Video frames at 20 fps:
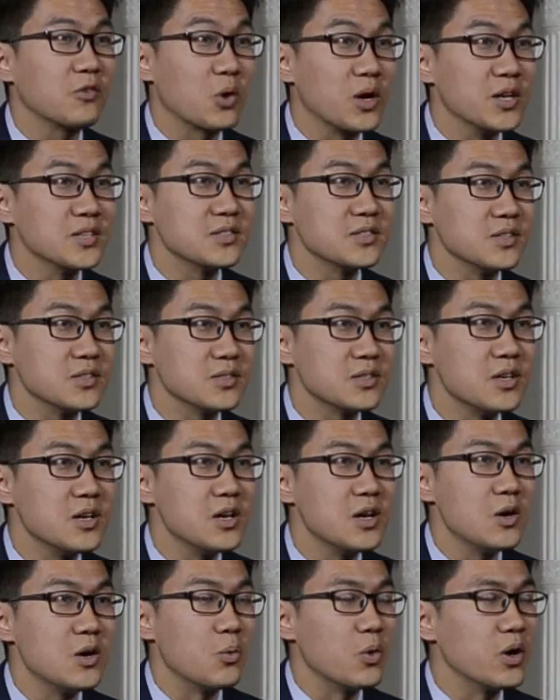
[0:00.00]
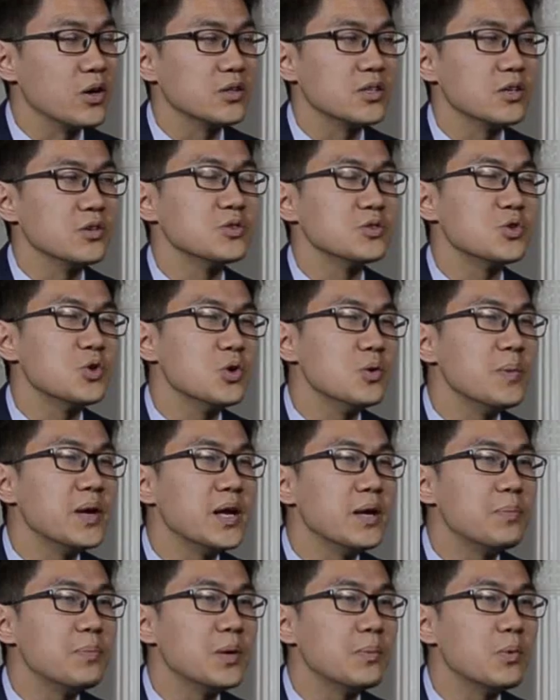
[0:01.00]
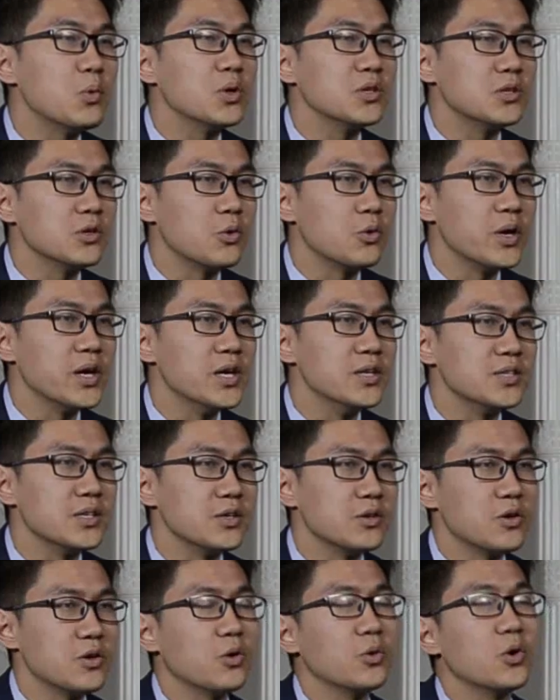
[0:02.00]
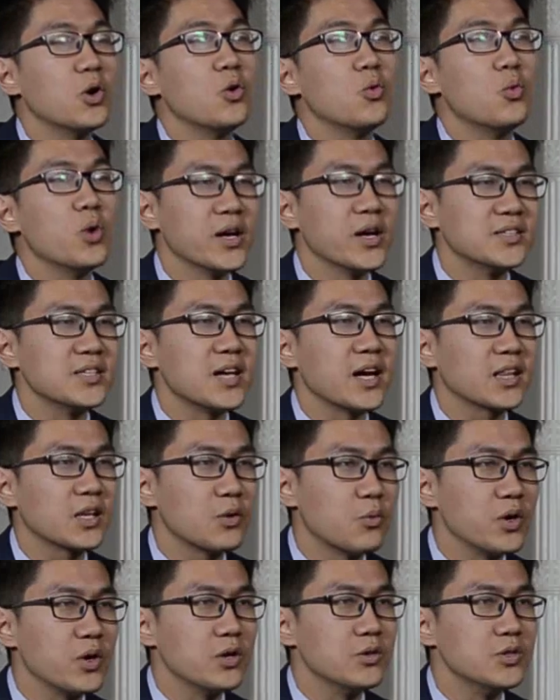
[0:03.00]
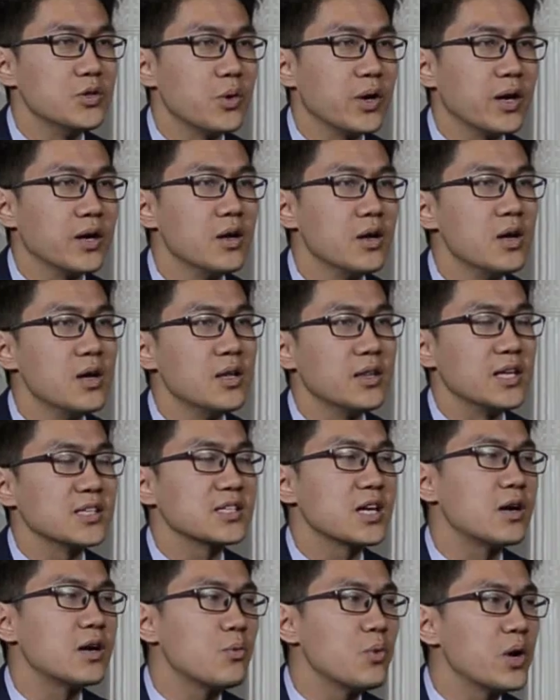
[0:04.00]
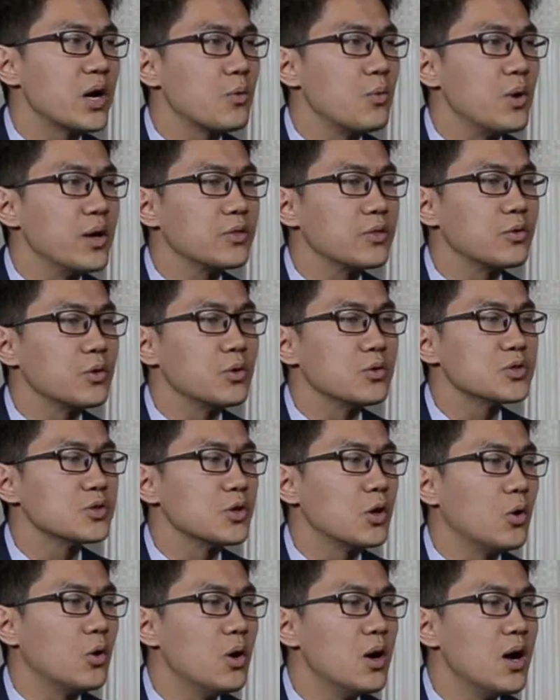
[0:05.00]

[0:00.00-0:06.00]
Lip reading: crisis, where there's too many people with degrees and you don't know exactly what you're doing. That's kind of what I went through, so